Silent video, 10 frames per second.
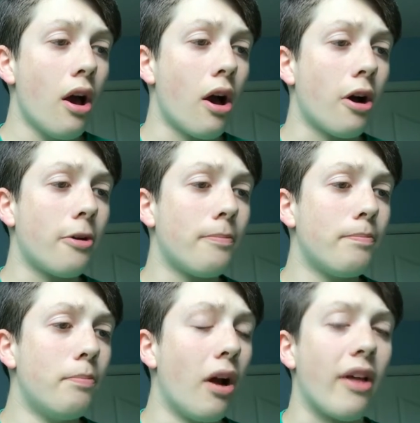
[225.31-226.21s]

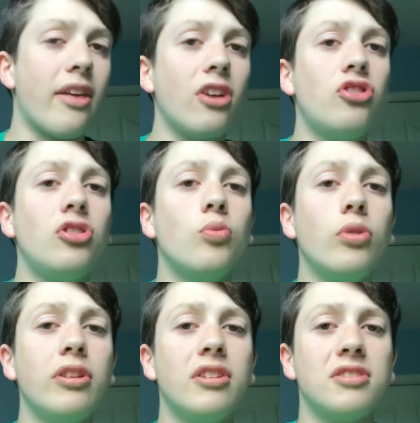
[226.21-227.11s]
Um, but I think she
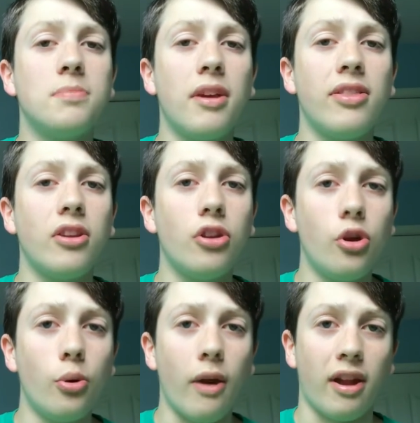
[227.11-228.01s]
really does mean the
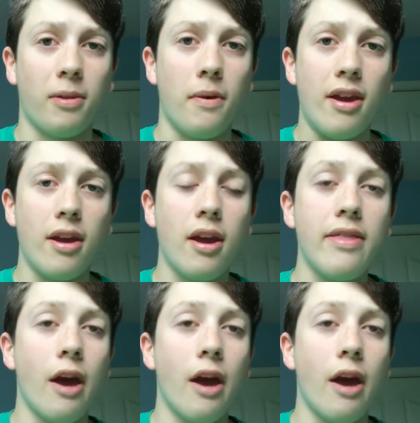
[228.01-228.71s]
new enemy